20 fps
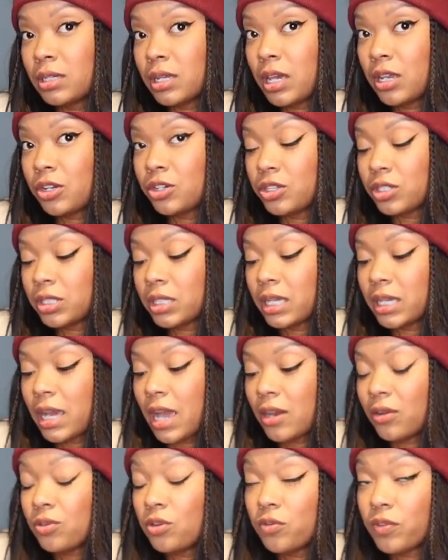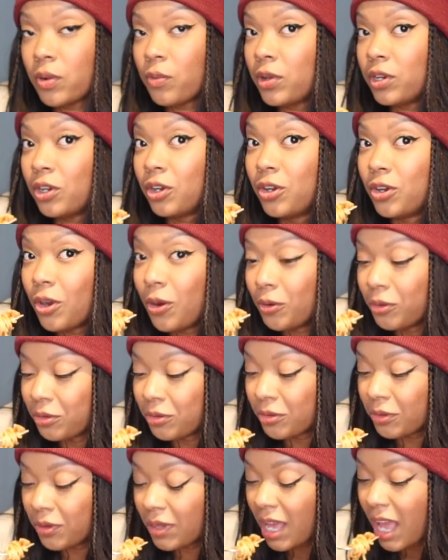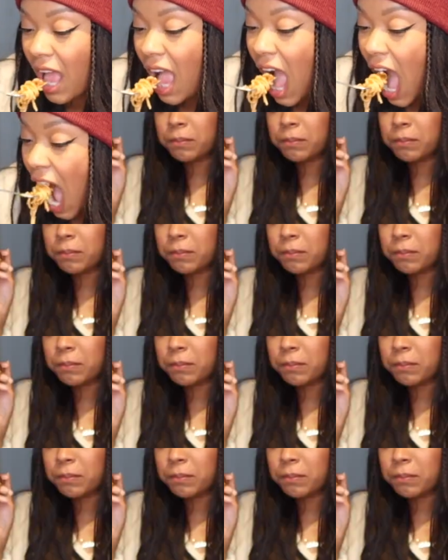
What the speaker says: And you're just like, I don't know if I want to go through that.